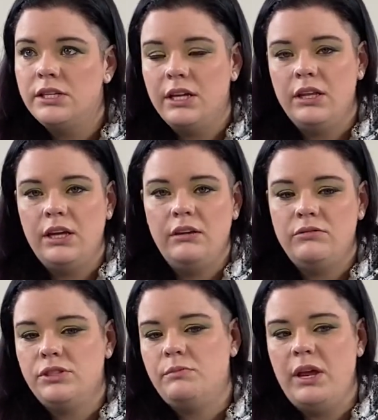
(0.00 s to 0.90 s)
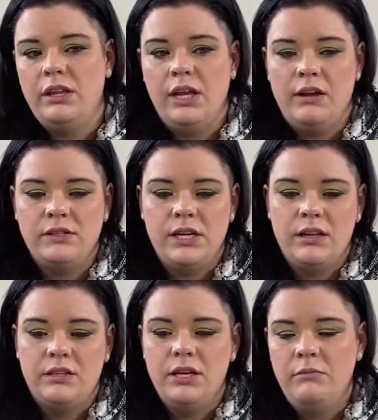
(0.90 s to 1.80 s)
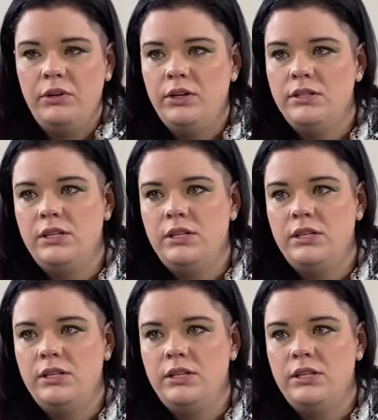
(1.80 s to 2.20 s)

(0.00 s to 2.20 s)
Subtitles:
like they just paint the outside of the tumblers